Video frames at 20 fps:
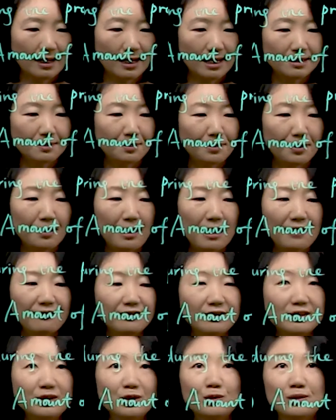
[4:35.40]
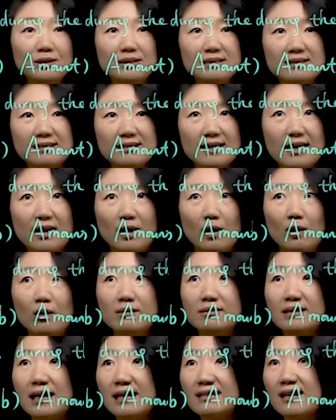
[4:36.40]
And the profit during sale,
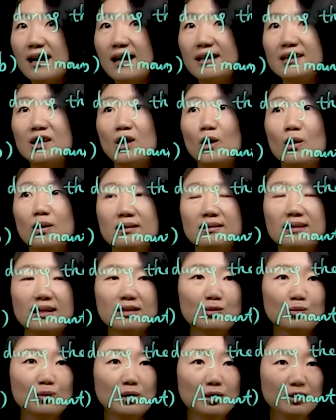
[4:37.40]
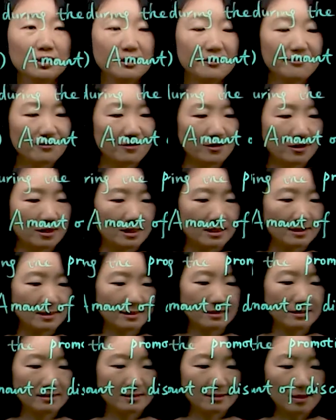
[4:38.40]
that's unknown. That's what we're looking for.
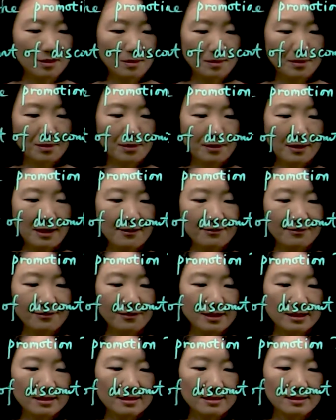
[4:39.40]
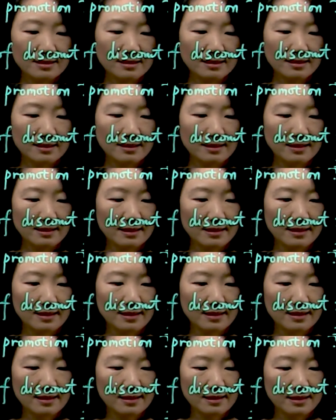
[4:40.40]
So profit
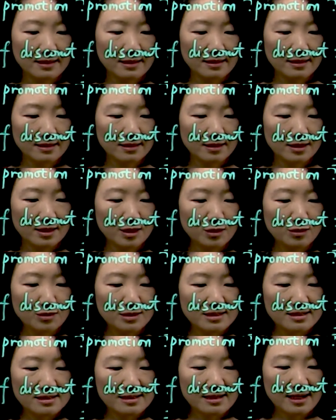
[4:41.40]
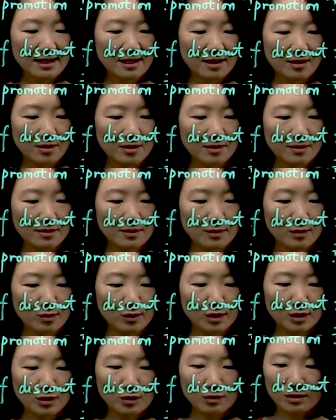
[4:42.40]
during sale,
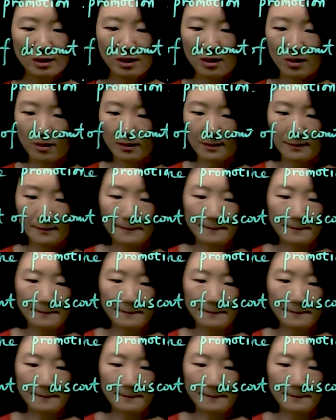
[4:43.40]
we don't know.